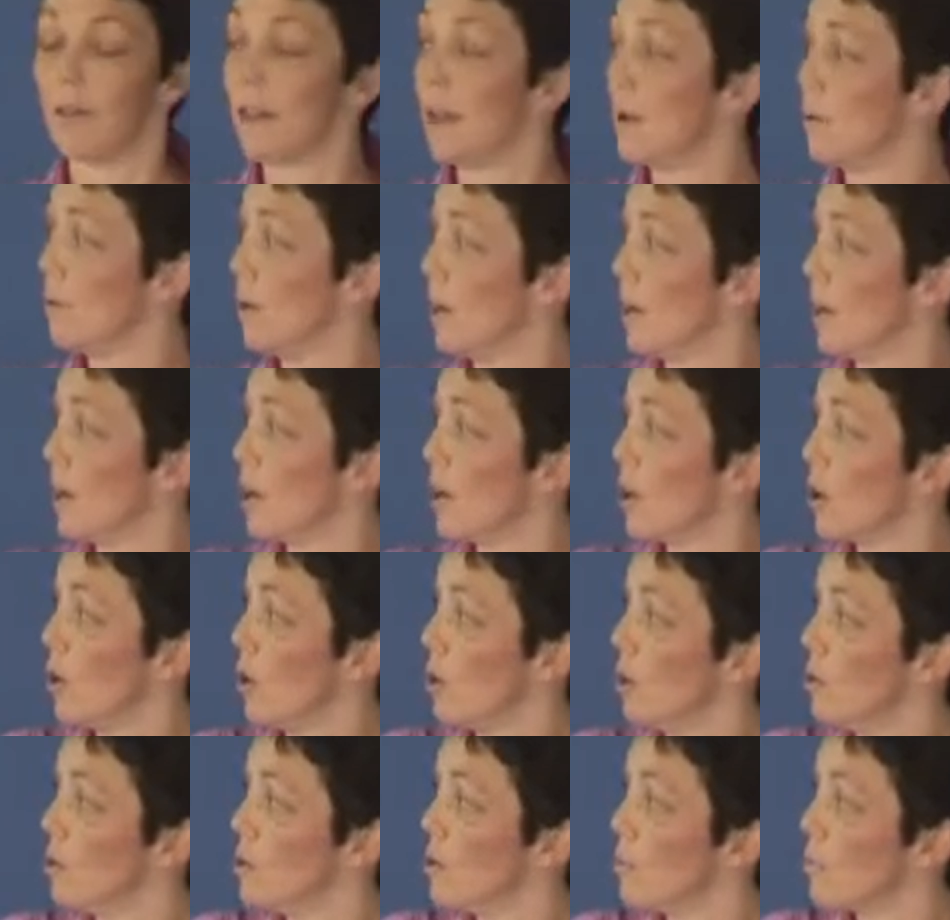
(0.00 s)
they would
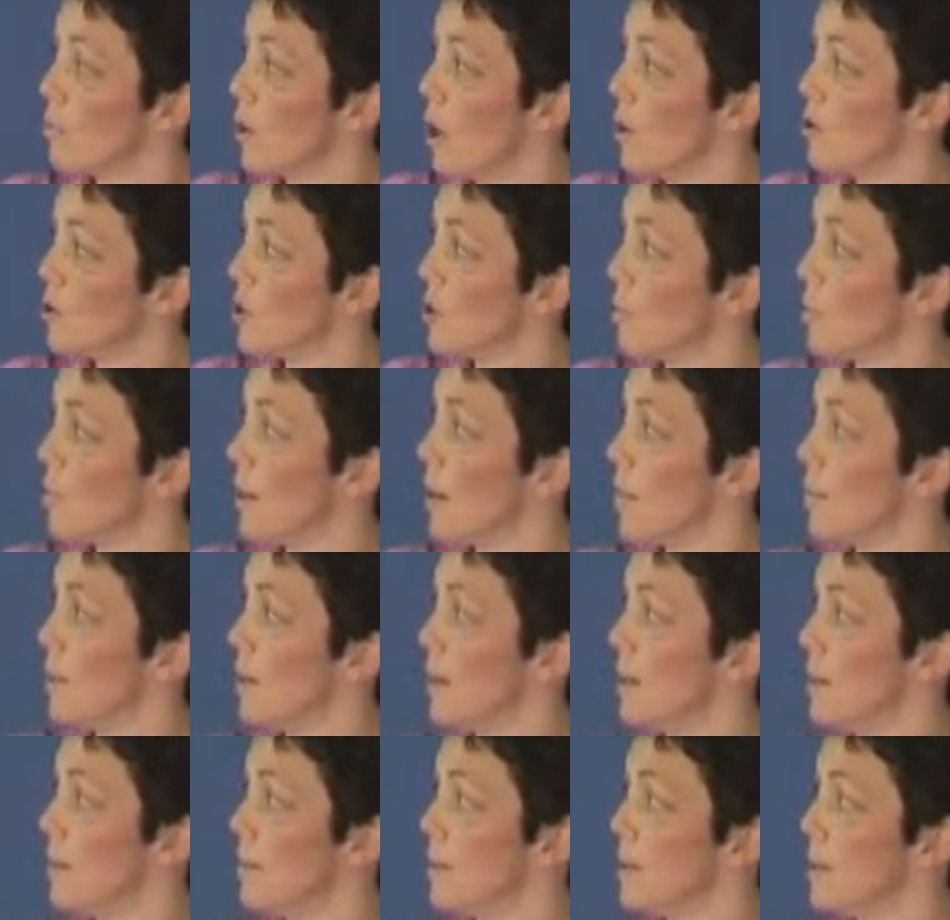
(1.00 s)
include proton pump
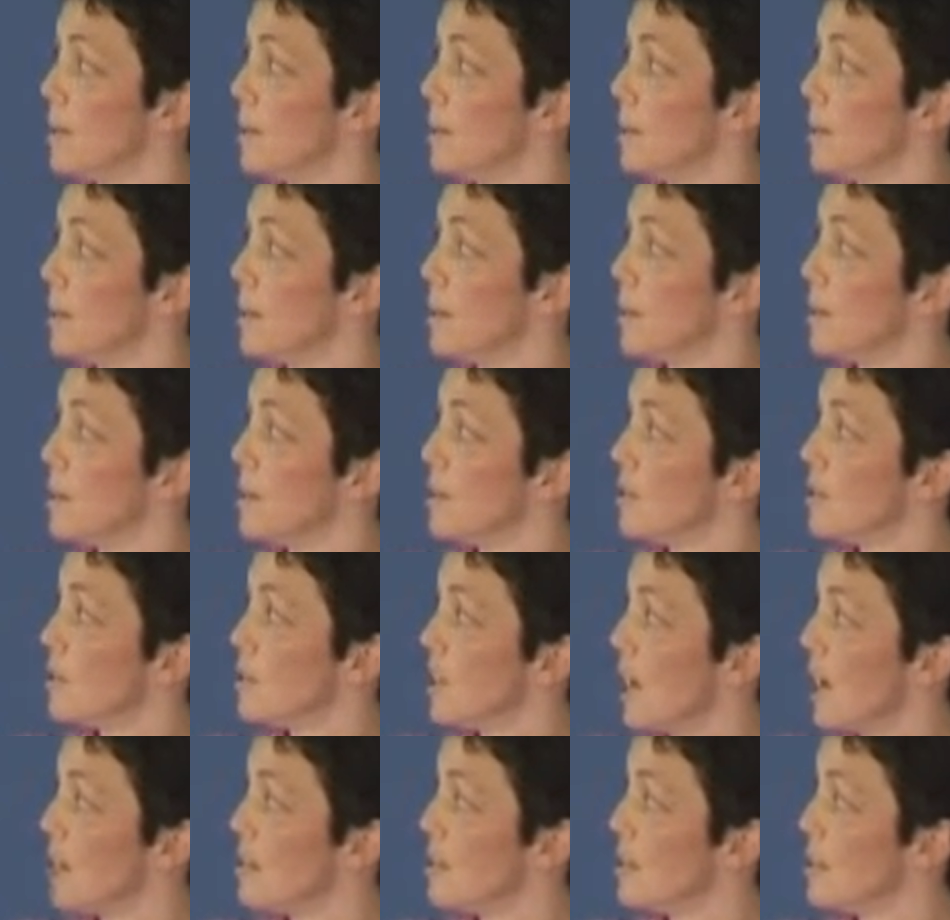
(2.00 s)
inhibitors,
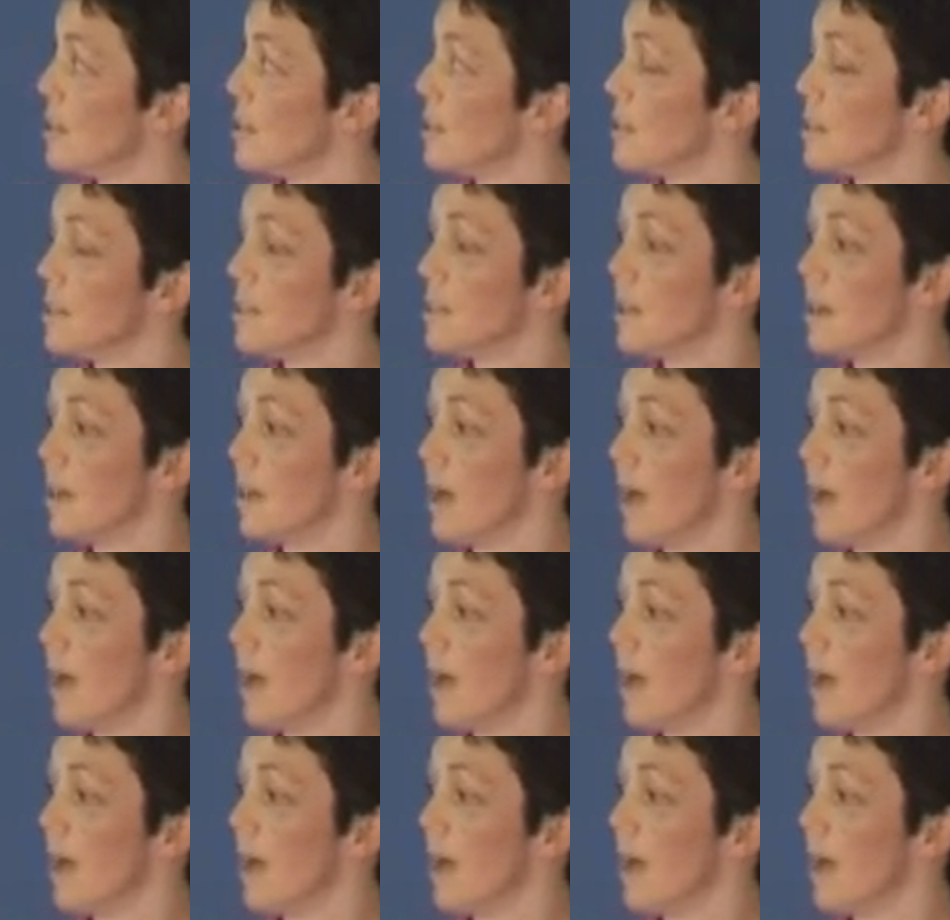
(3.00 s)
statins,